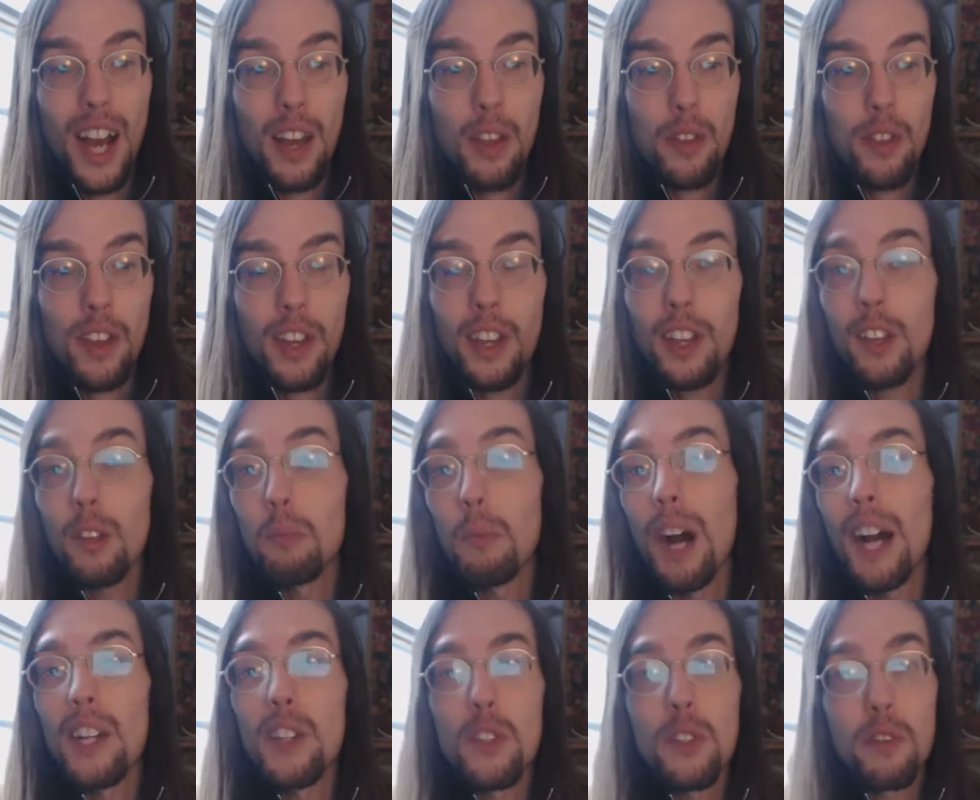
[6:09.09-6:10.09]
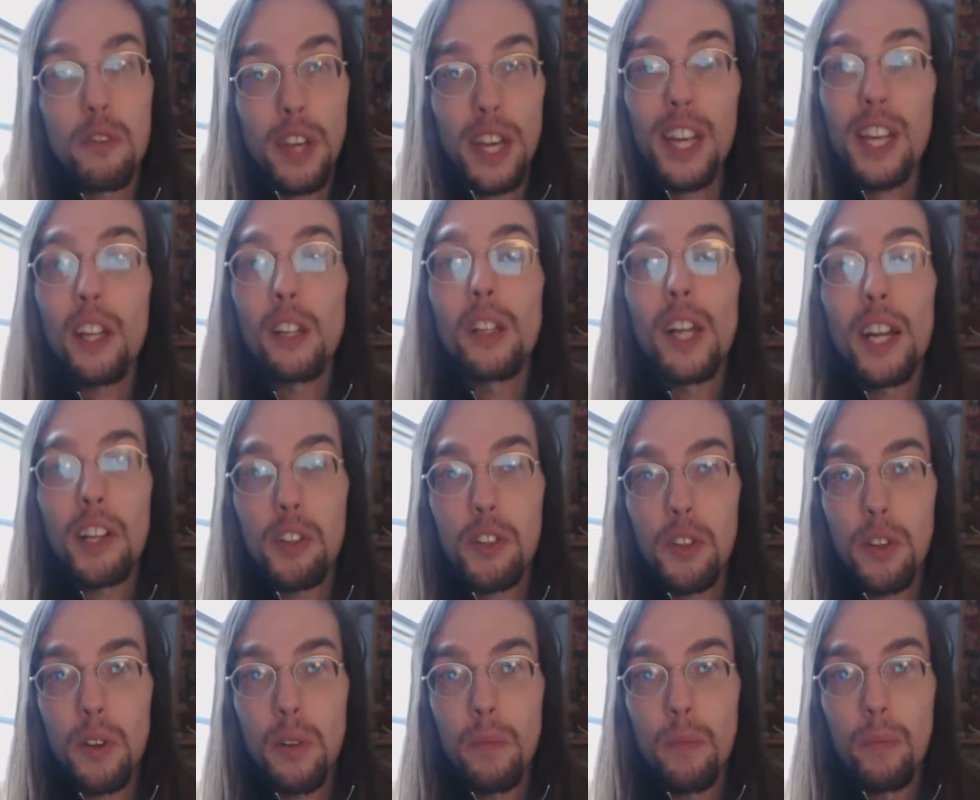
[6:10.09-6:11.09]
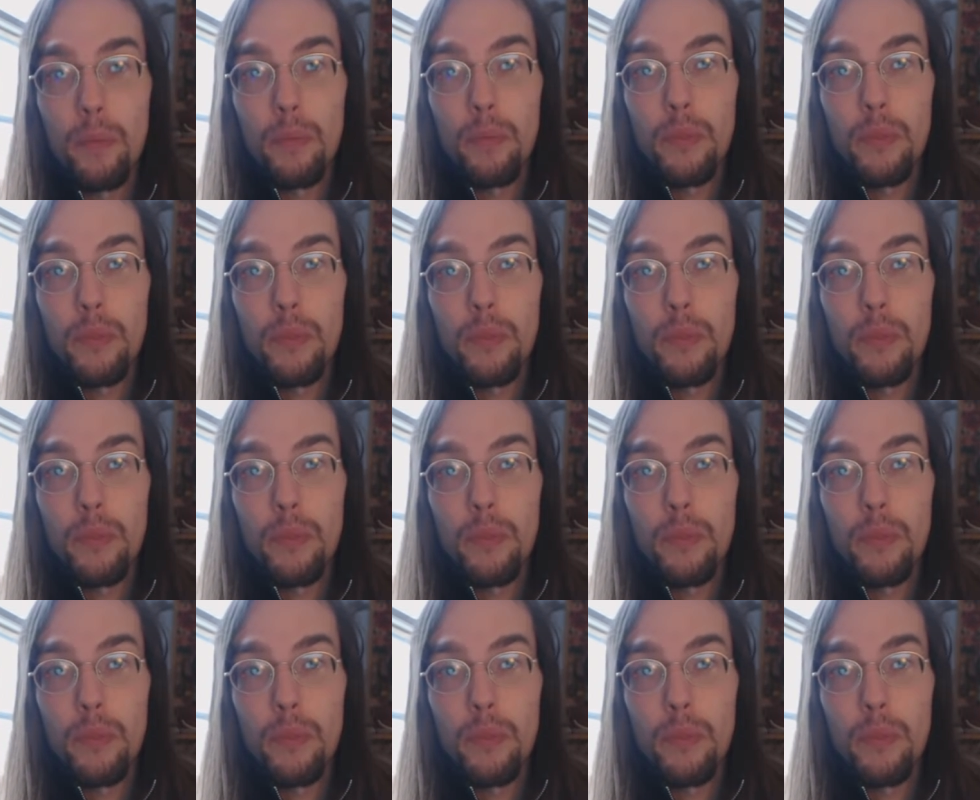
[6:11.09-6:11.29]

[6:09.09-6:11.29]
I think, in the minds of any elector